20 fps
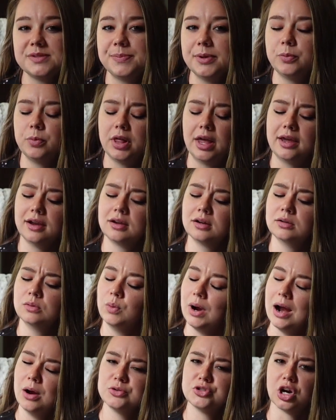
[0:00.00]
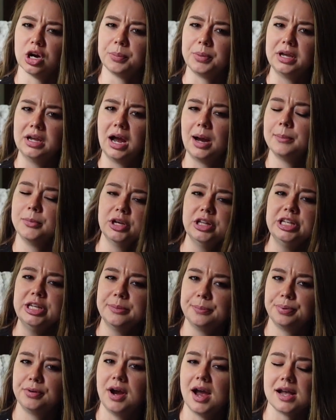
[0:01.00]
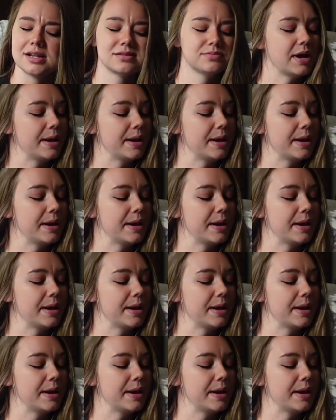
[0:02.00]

been like, wow, Darby, I'm really impressed.